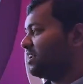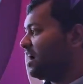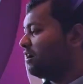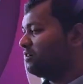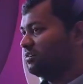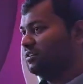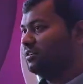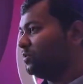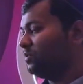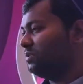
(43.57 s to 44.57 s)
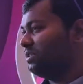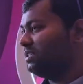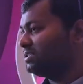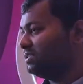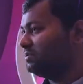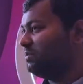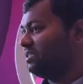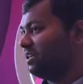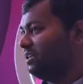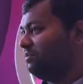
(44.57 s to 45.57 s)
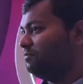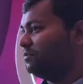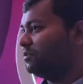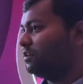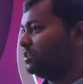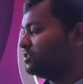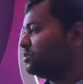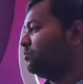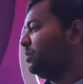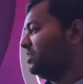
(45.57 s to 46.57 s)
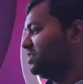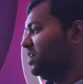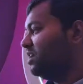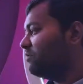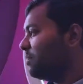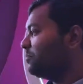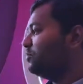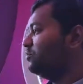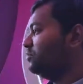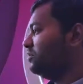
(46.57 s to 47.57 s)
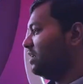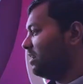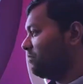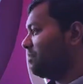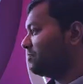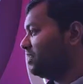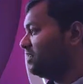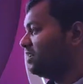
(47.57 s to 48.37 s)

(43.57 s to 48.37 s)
Cloud. This is basically for us to bridge Web2 and Web3.